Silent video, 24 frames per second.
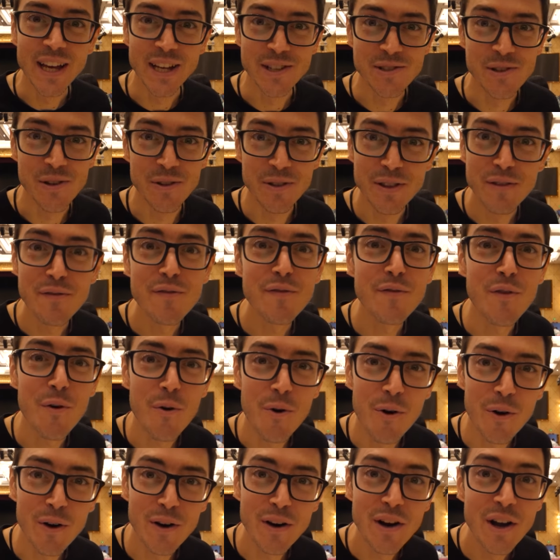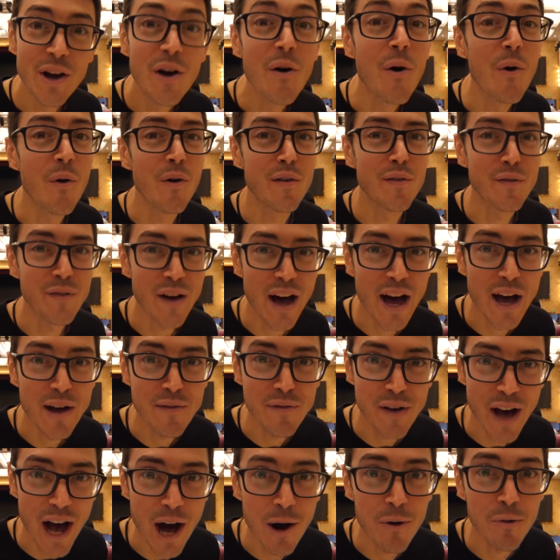Yeah, so 4 or
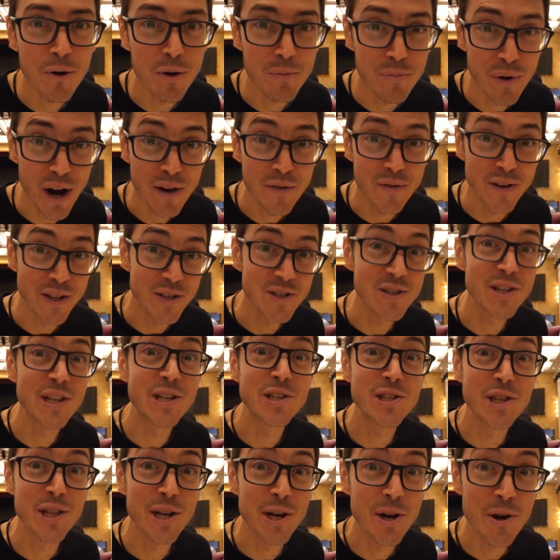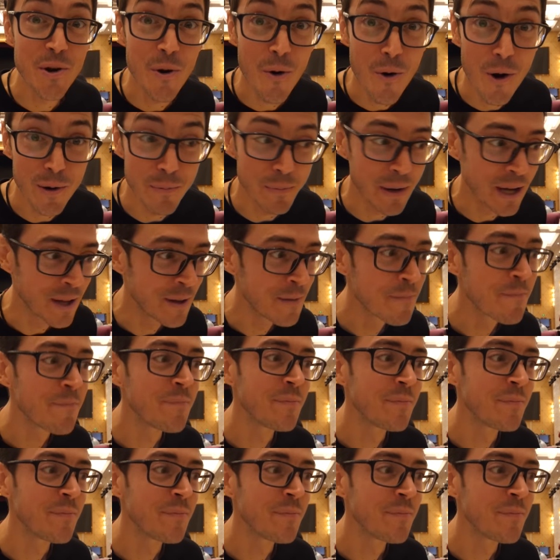5 hour breakfast is the norm.